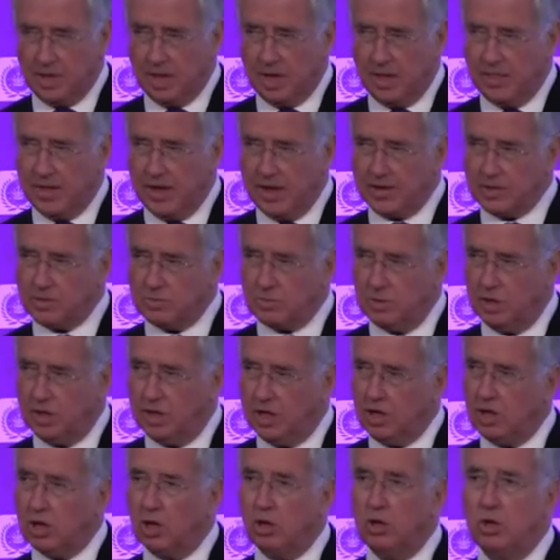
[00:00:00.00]
And that will
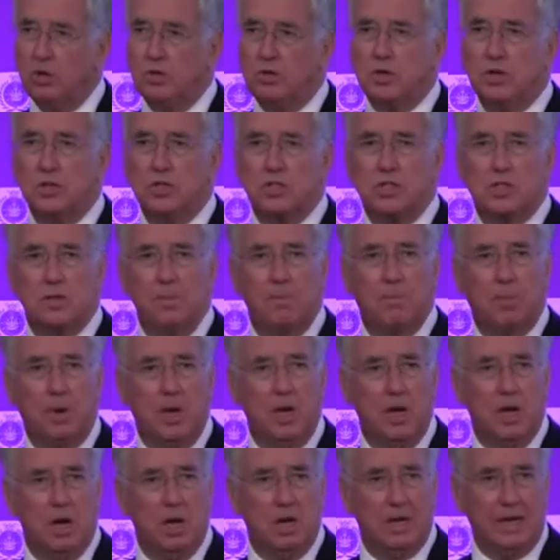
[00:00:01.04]
include not
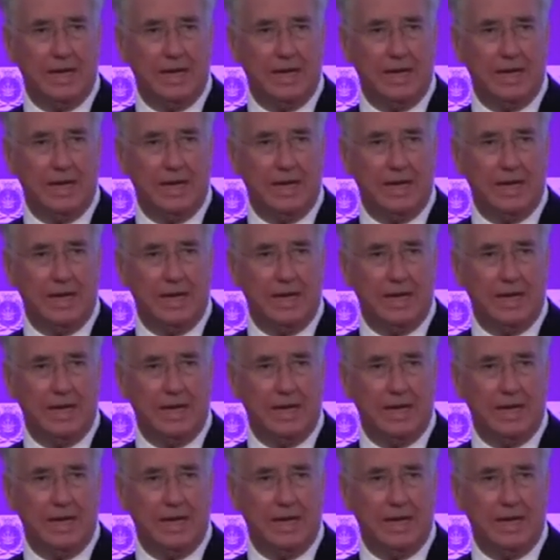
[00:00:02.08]
simply our